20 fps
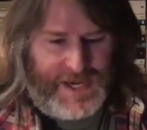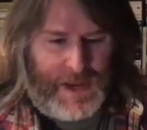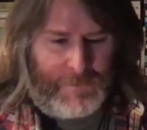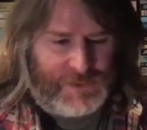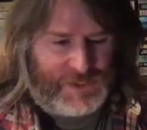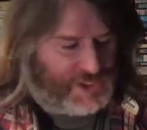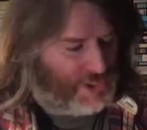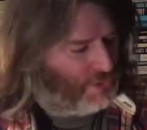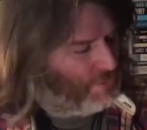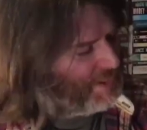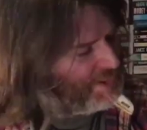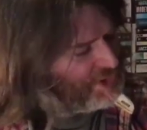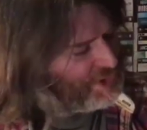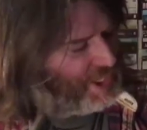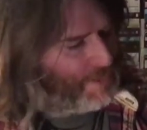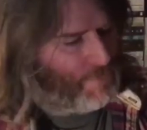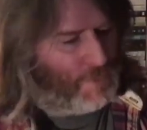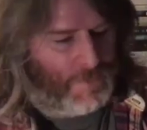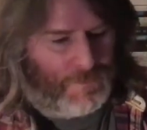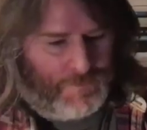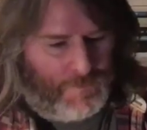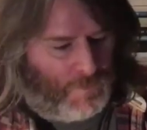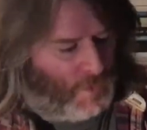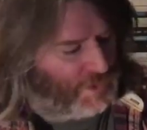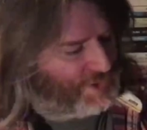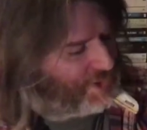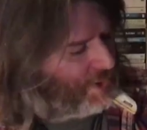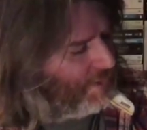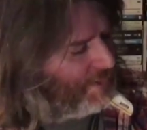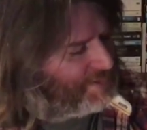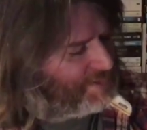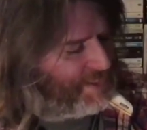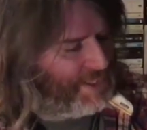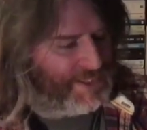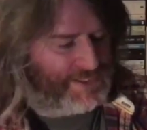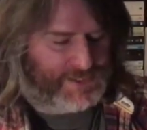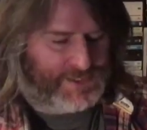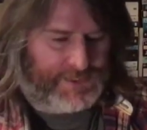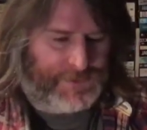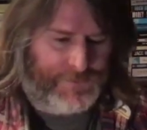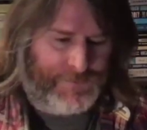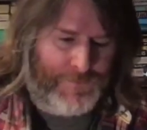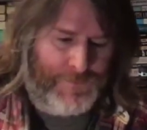Number two, ladies and gentlemen. What song is this?